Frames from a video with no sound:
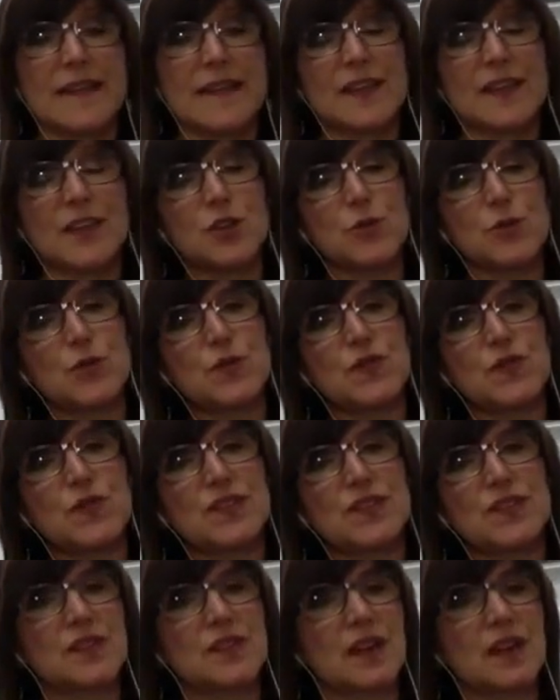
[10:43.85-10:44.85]
and you move
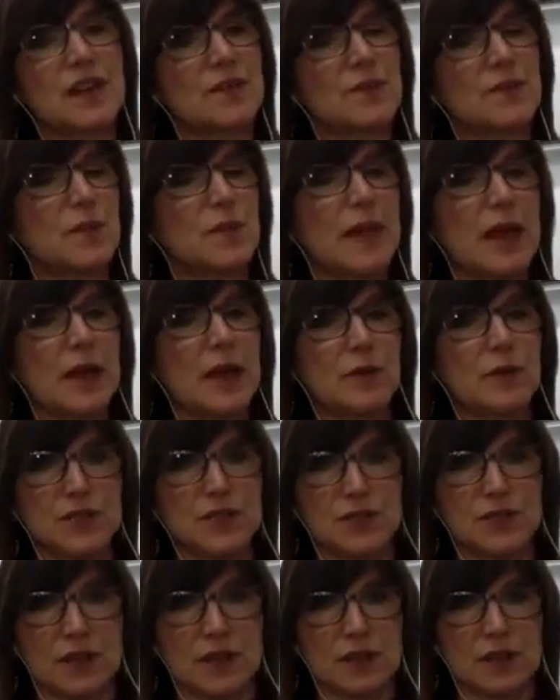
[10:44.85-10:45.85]
into kind of a power
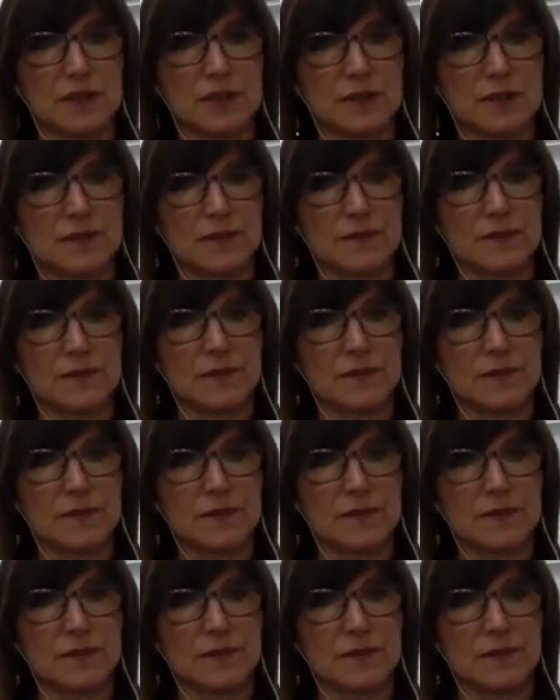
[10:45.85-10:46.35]
struggle.